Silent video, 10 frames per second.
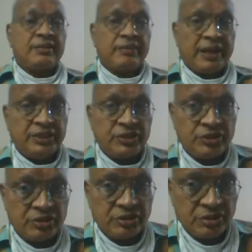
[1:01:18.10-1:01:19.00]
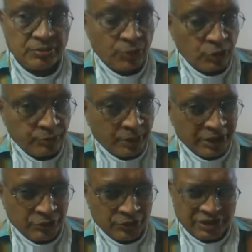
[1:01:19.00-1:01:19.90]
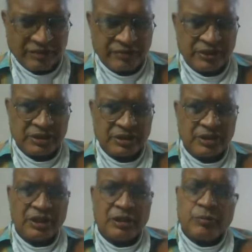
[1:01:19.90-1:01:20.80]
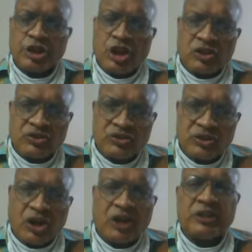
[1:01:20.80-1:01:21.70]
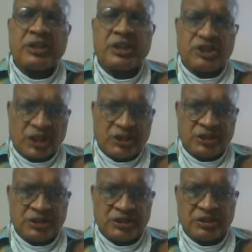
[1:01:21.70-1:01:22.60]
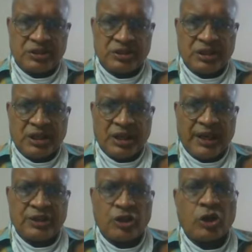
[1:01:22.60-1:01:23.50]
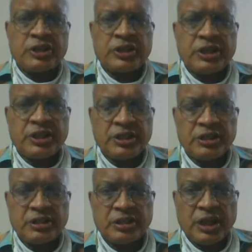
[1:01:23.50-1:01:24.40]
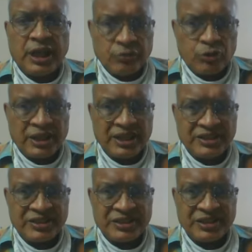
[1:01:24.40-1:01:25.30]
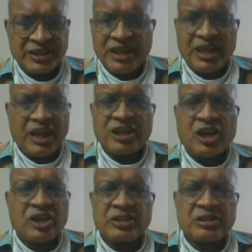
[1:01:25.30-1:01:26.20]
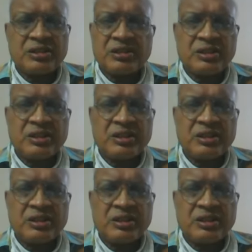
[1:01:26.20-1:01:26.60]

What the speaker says: Otherwise, both parties will suffer, because ordinary judges and ordinary advocates are not